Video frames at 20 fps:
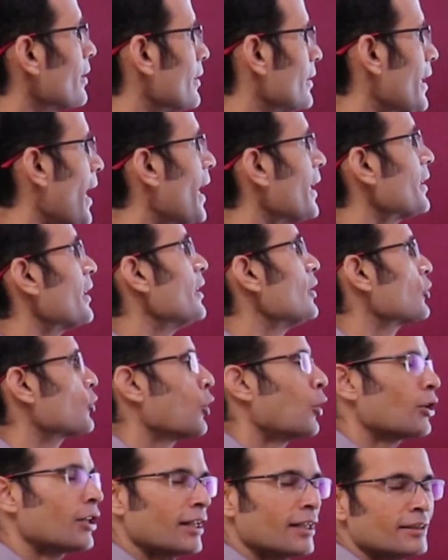that is
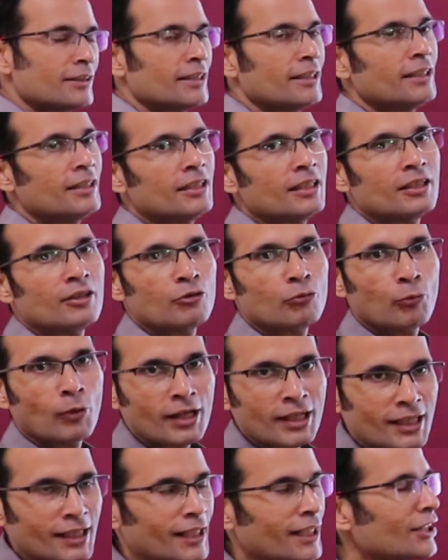called as the
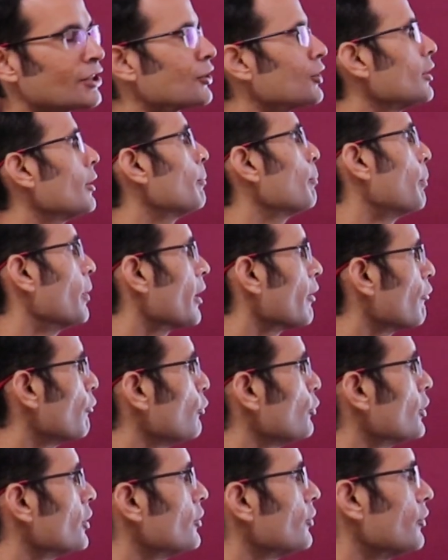
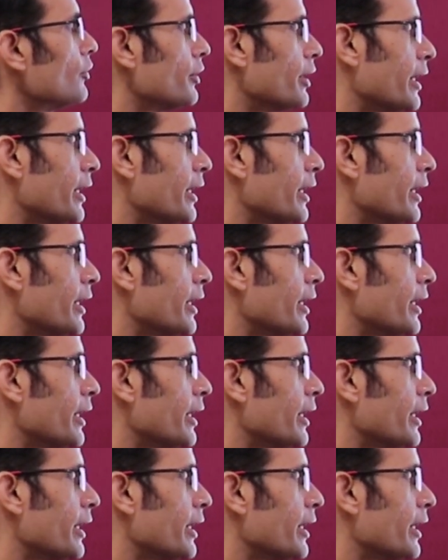ventilation-perfusion